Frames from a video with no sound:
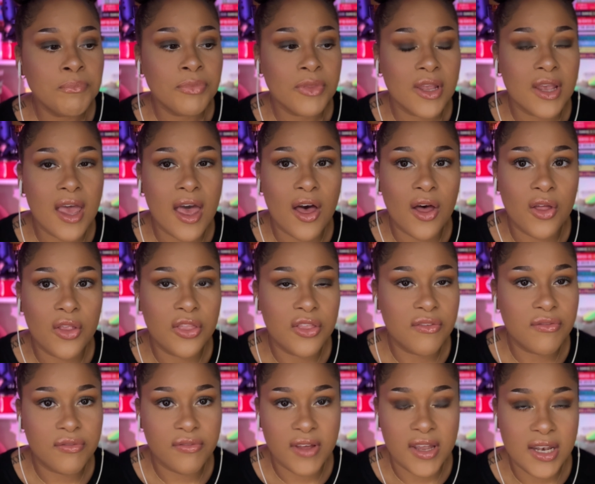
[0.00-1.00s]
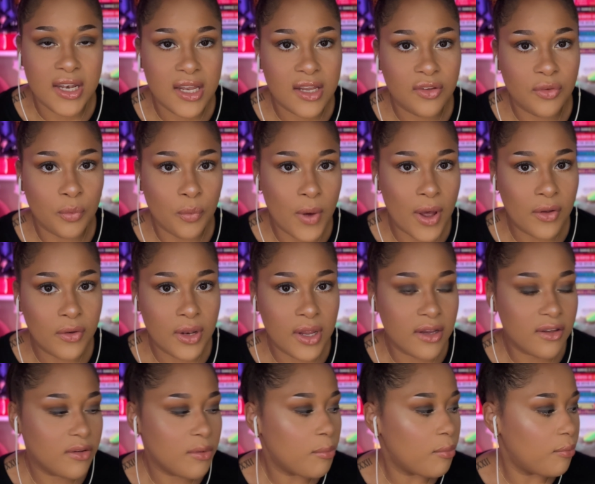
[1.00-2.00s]
health, fitness, wellness
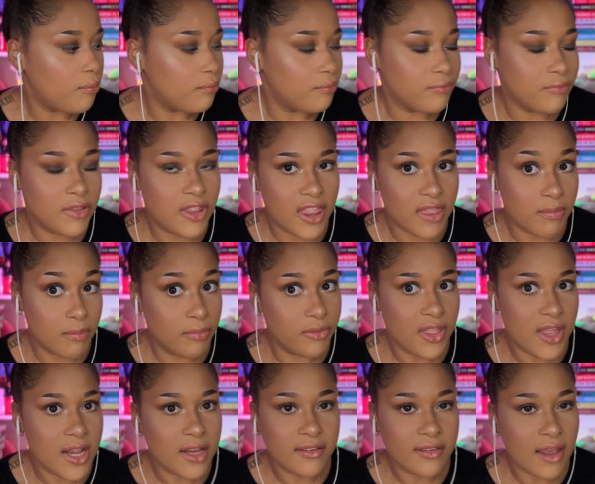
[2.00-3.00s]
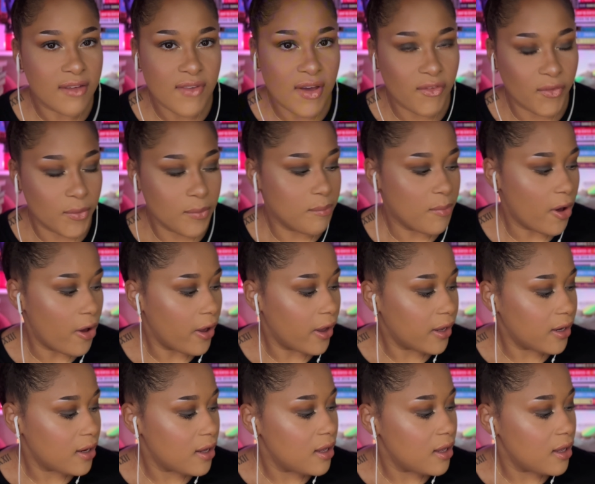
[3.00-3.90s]
things I've ever bought.